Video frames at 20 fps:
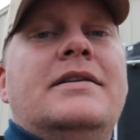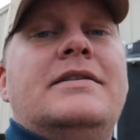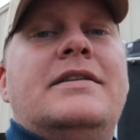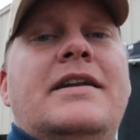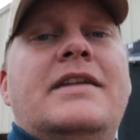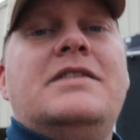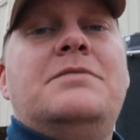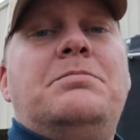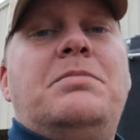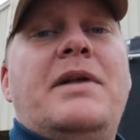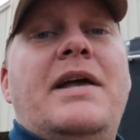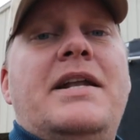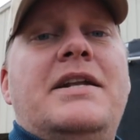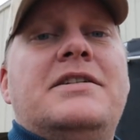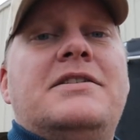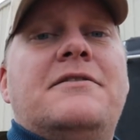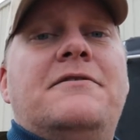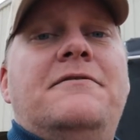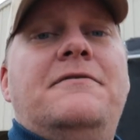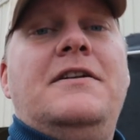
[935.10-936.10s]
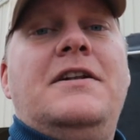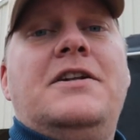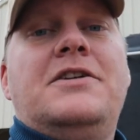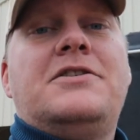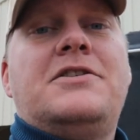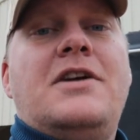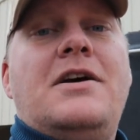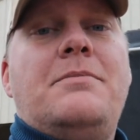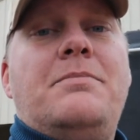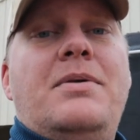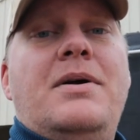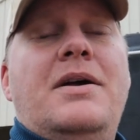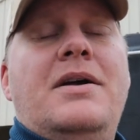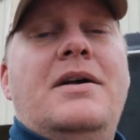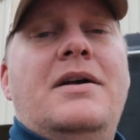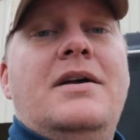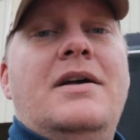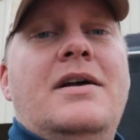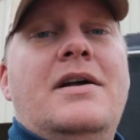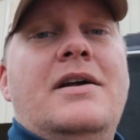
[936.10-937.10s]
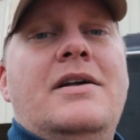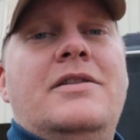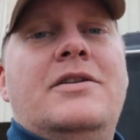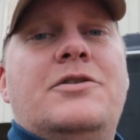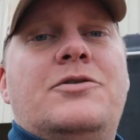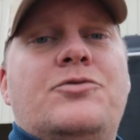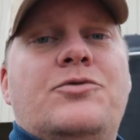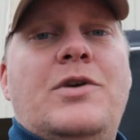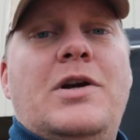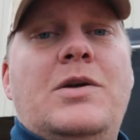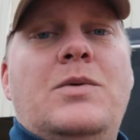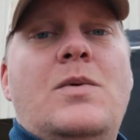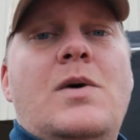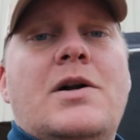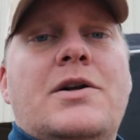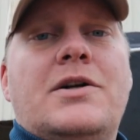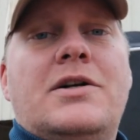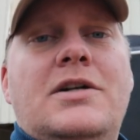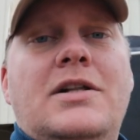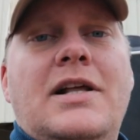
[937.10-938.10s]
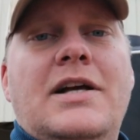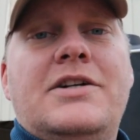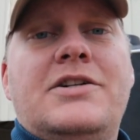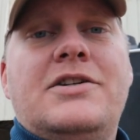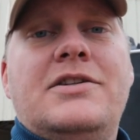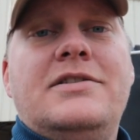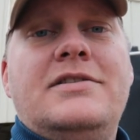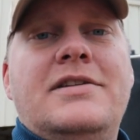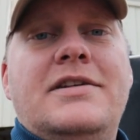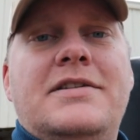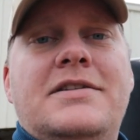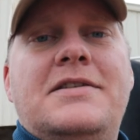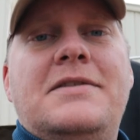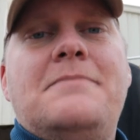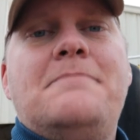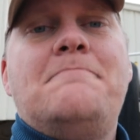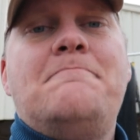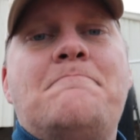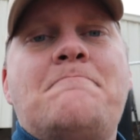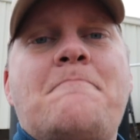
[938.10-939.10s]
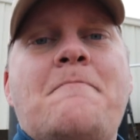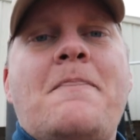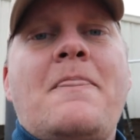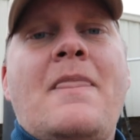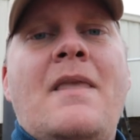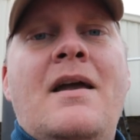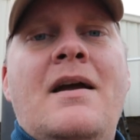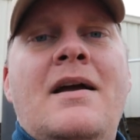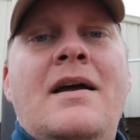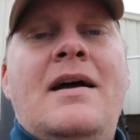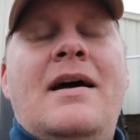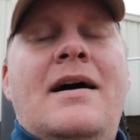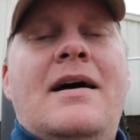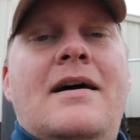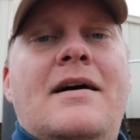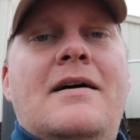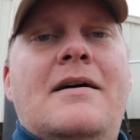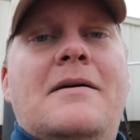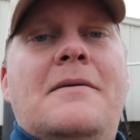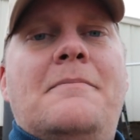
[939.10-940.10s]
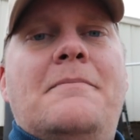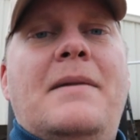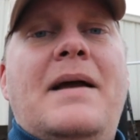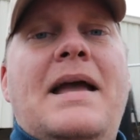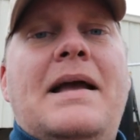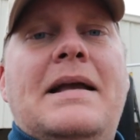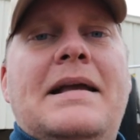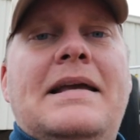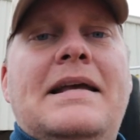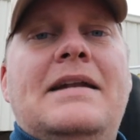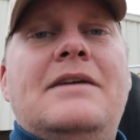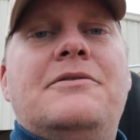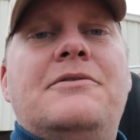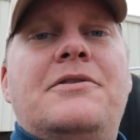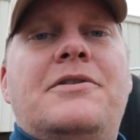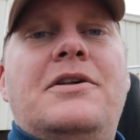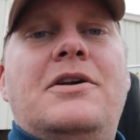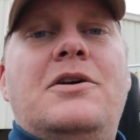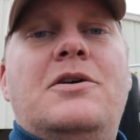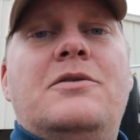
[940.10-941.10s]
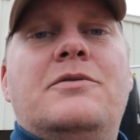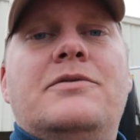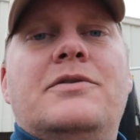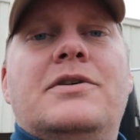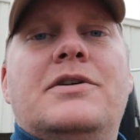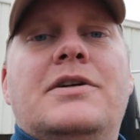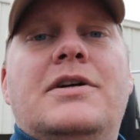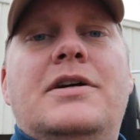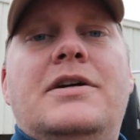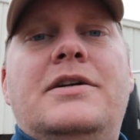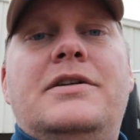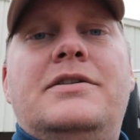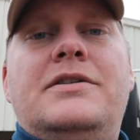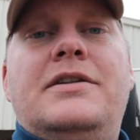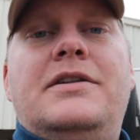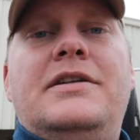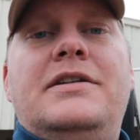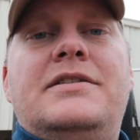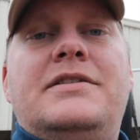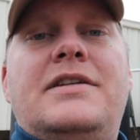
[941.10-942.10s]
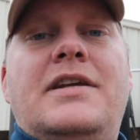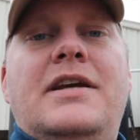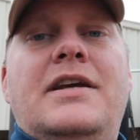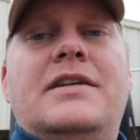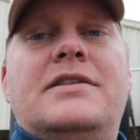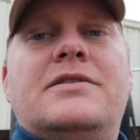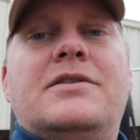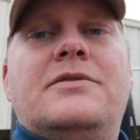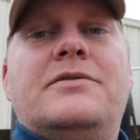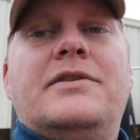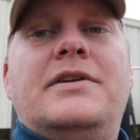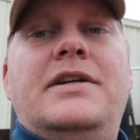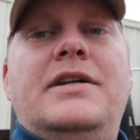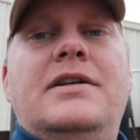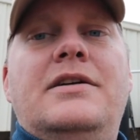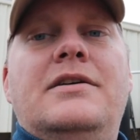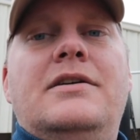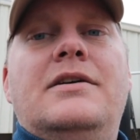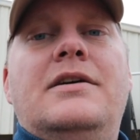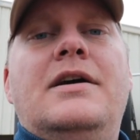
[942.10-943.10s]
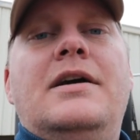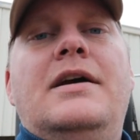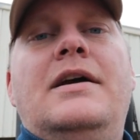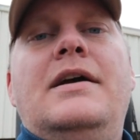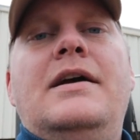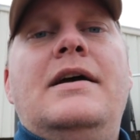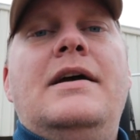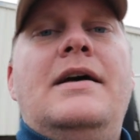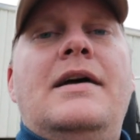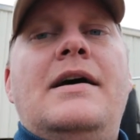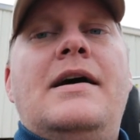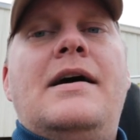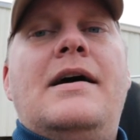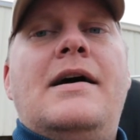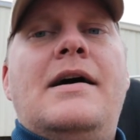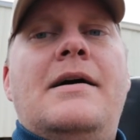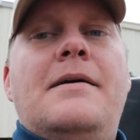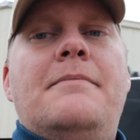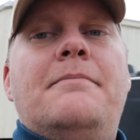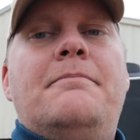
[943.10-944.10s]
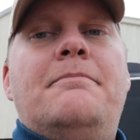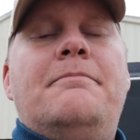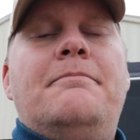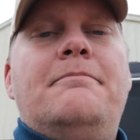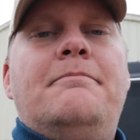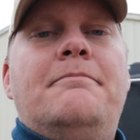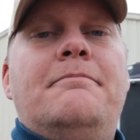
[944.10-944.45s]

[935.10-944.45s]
today's plan is to finish up this rainwater collection system um, and get everything over to these tanks over here, um,